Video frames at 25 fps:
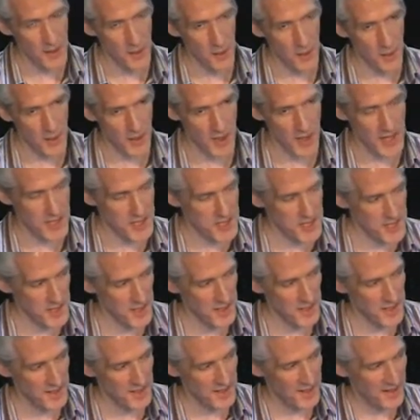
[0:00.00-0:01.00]
whereas
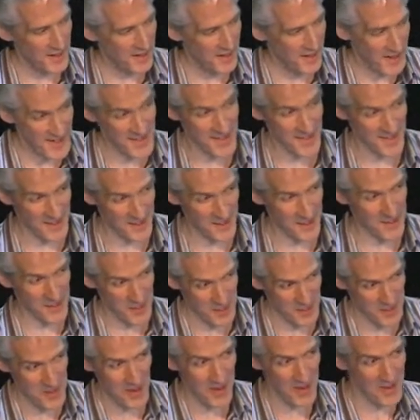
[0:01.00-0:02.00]
uh, I think they're a
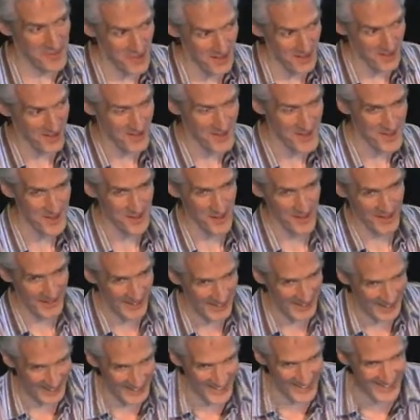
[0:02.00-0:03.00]
little bit unrigorous,
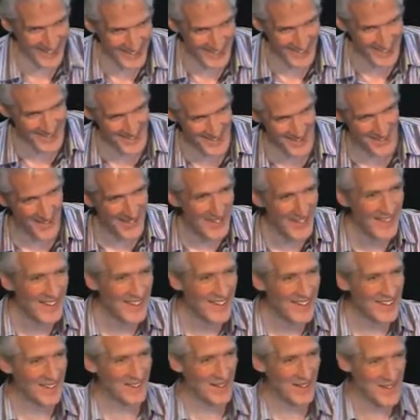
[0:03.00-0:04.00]
frankly. so
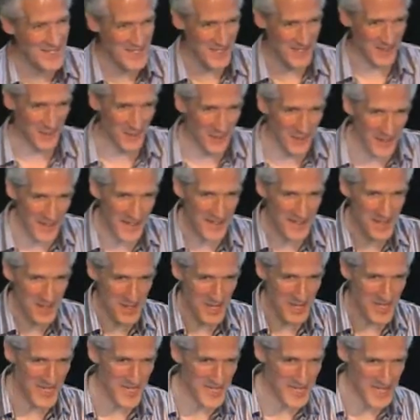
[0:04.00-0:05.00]
you know, that's a little
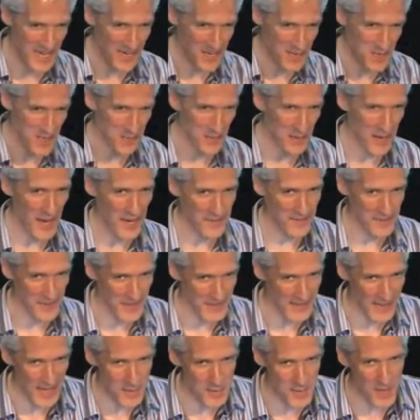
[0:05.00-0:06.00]
interesting tension we have in the
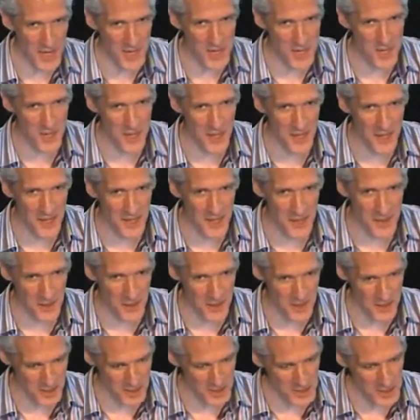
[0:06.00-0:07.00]
collaboration that you
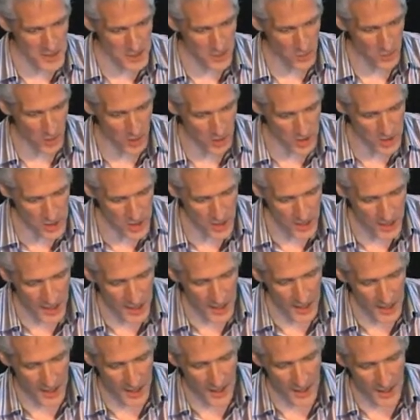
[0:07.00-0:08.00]
need, you need to watch.
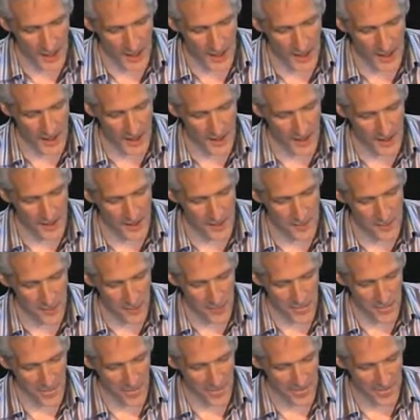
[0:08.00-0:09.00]
the,
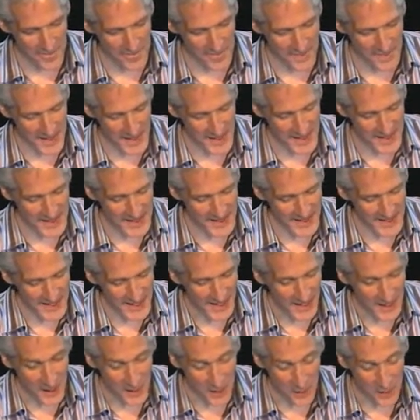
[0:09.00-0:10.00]

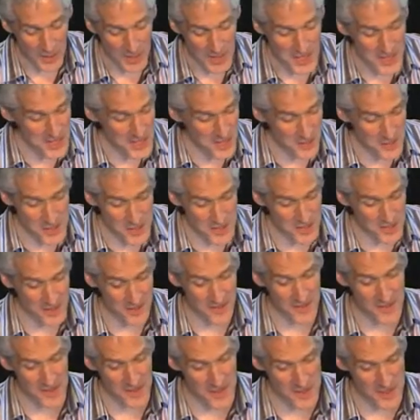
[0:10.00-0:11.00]
another one is subject to
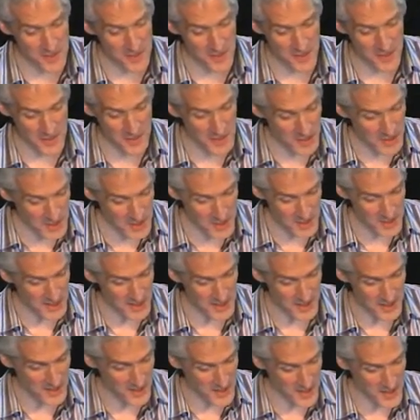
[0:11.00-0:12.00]
convenience for
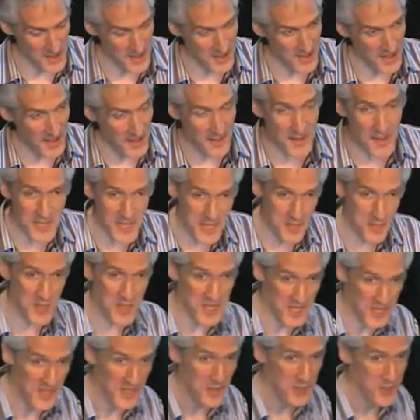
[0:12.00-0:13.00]
administrators. And this is
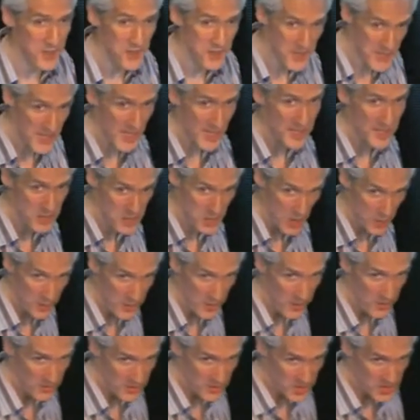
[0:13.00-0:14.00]
particularly true, say, the
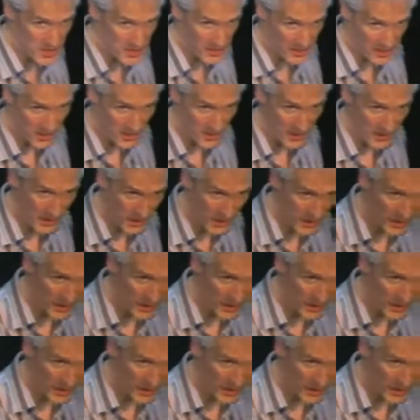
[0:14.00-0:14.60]
topic of machine learning